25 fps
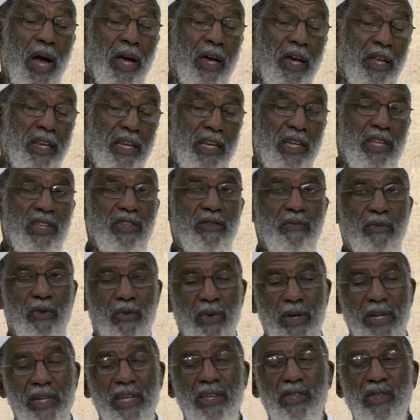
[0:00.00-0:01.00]
Why couldn't he
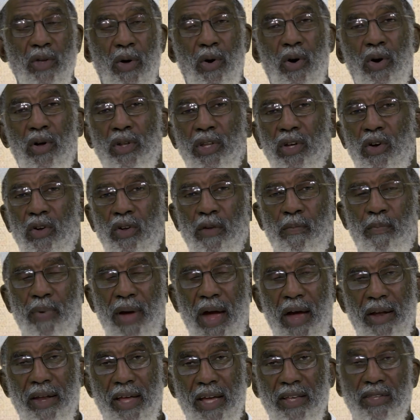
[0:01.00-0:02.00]
just create us all to go
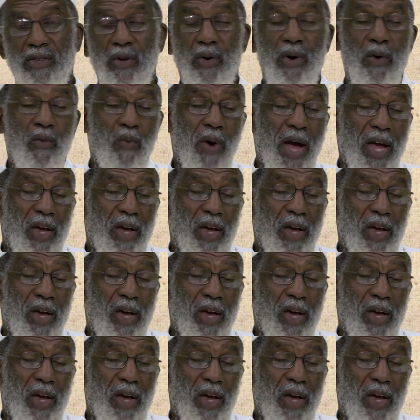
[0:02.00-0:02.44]
to paradise?